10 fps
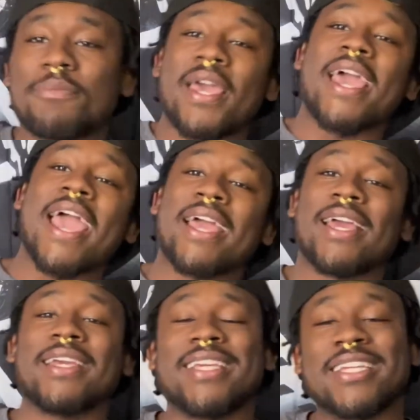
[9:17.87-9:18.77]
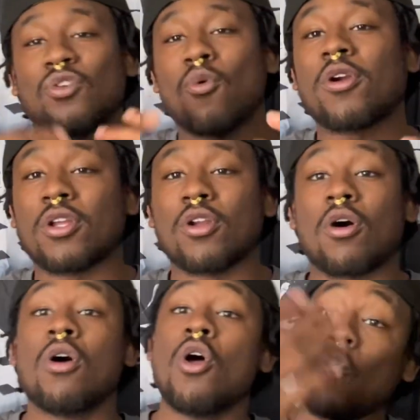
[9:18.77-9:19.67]
man, and get to working
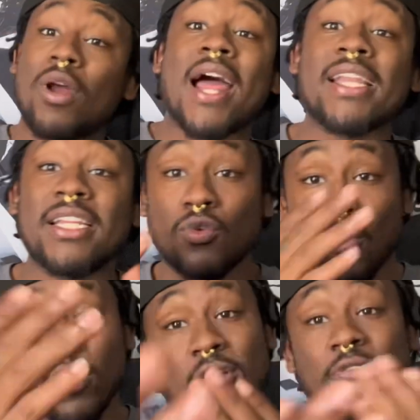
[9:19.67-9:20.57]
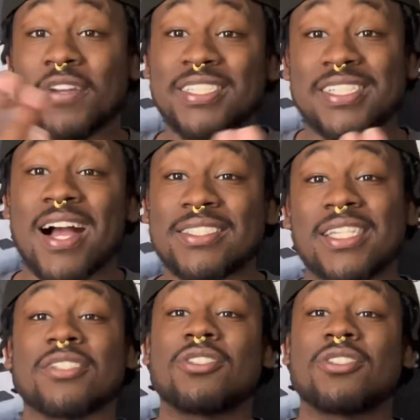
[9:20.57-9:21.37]
on what I need to work on for this content.